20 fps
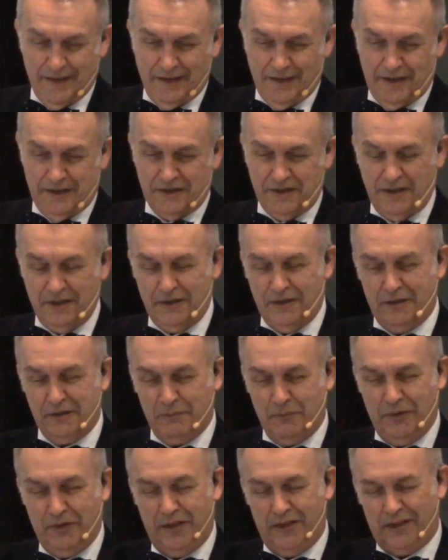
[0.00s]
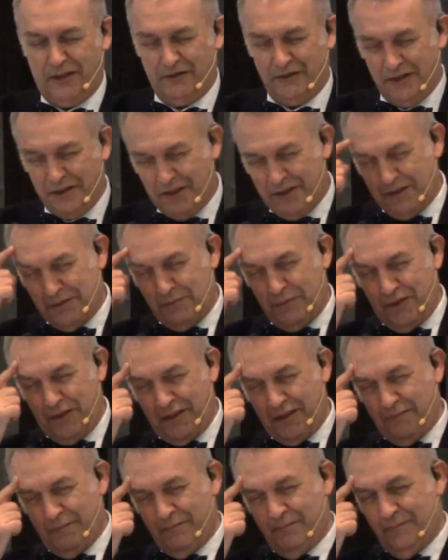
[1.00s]
I said this morning, I was thinking this
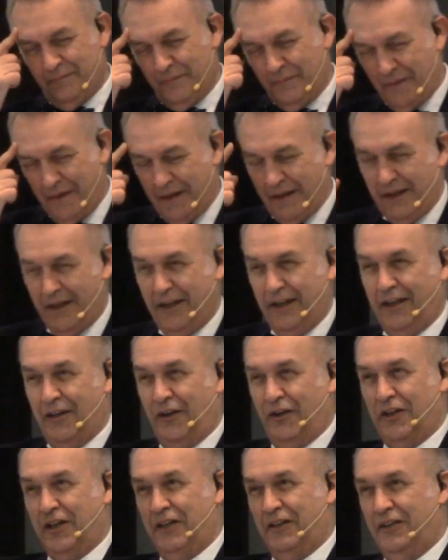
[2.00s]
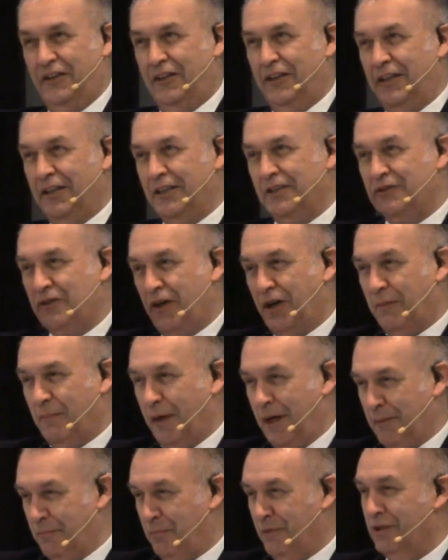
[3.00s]
morning, okay, these are
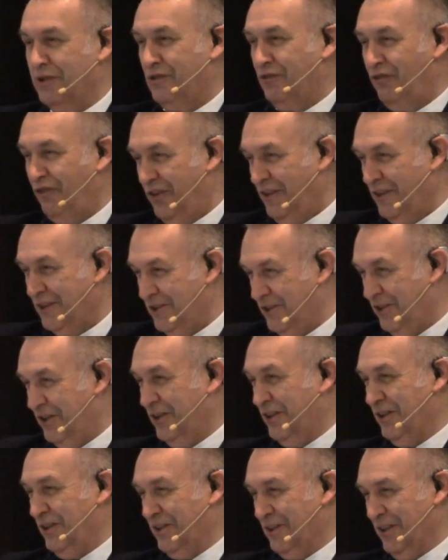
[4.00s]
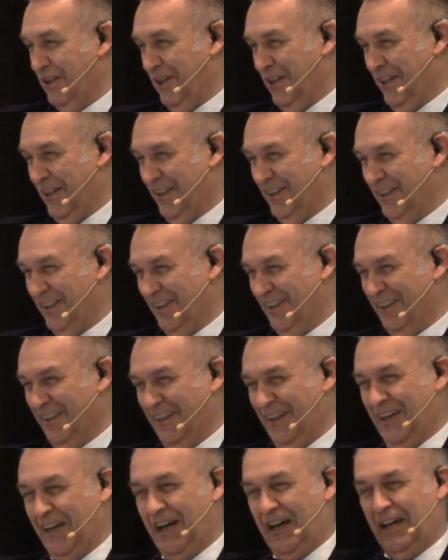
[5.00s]
my books for this year.
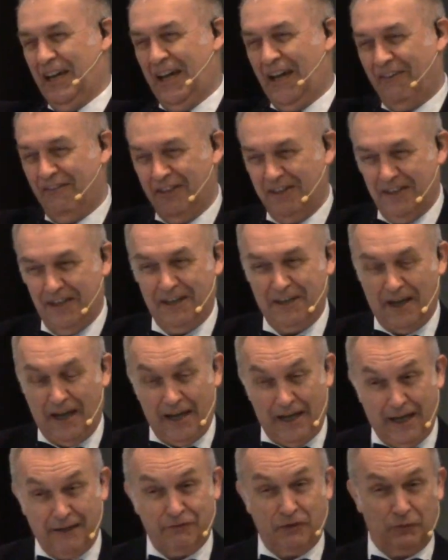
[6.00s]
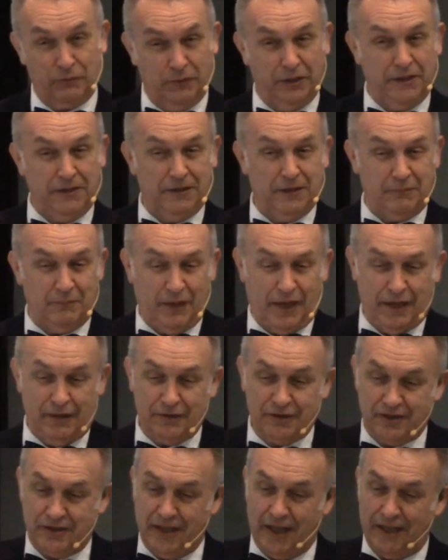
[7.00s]
I have to read them.
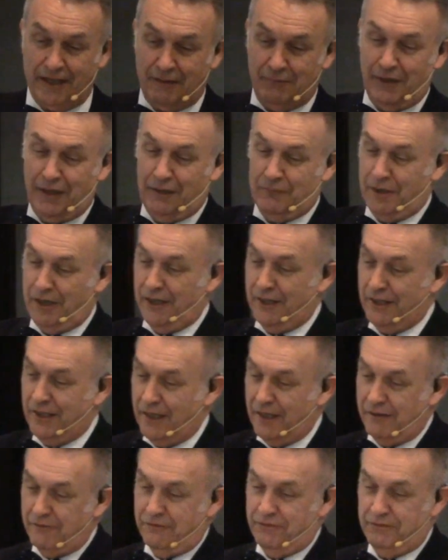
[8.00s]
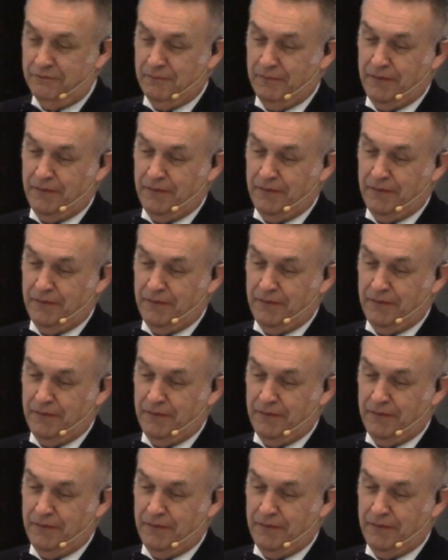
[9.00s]
I'll stack them up. I have